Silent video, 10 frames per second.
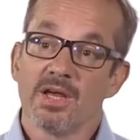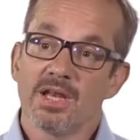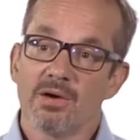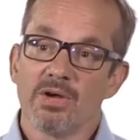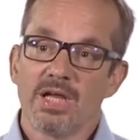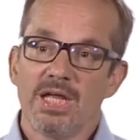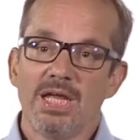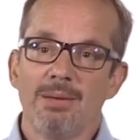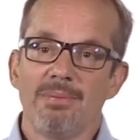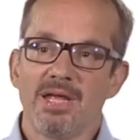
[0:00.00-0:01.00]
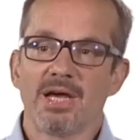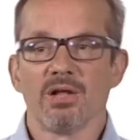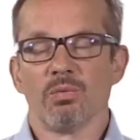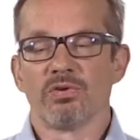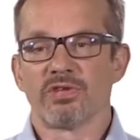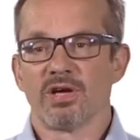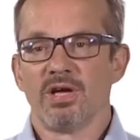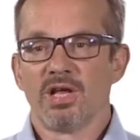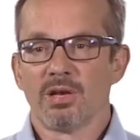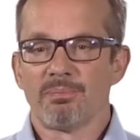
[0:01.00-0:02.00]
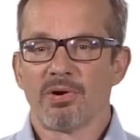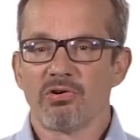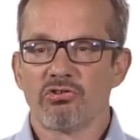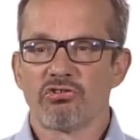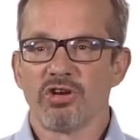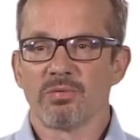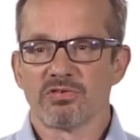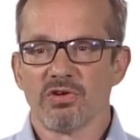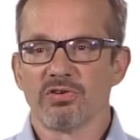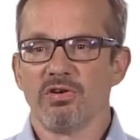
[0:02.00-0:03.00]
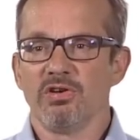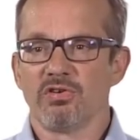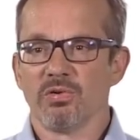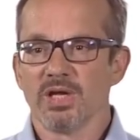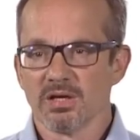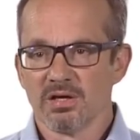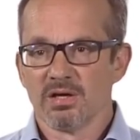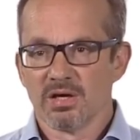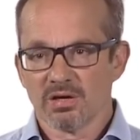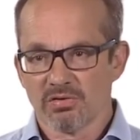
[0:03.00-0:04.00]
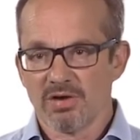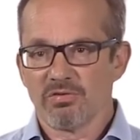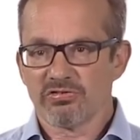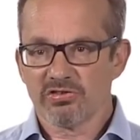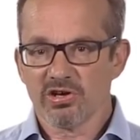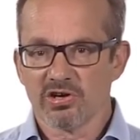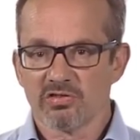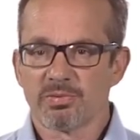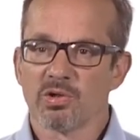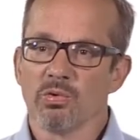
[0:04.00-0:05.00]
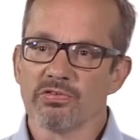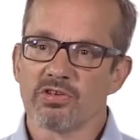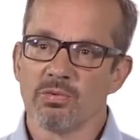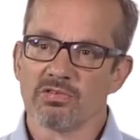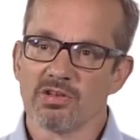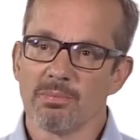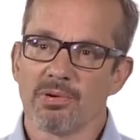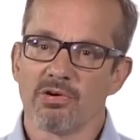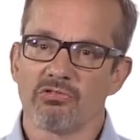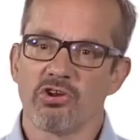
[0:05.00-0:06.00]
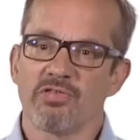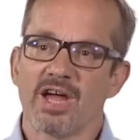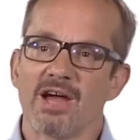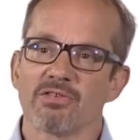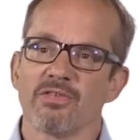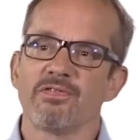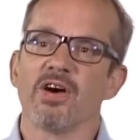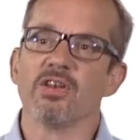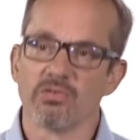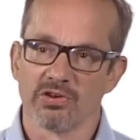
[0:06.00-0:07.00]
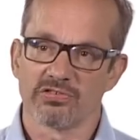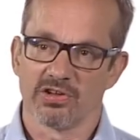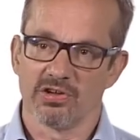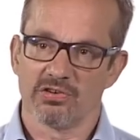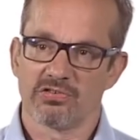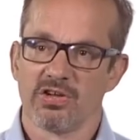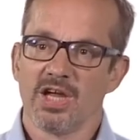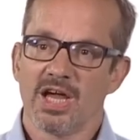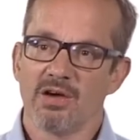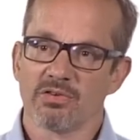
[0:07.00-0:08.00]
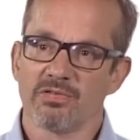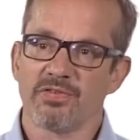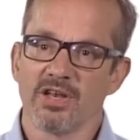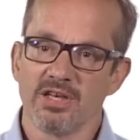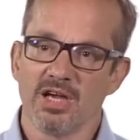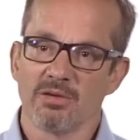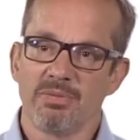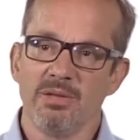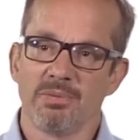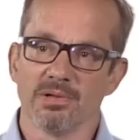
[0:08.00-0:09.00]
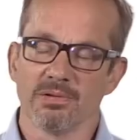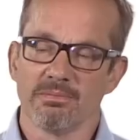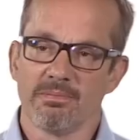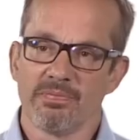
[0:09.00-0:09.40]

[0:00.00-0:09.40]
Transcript: Now, E M B L was a laboratory that was not only doing great research, but also was a laboratory for how to fund research, how to fund young people.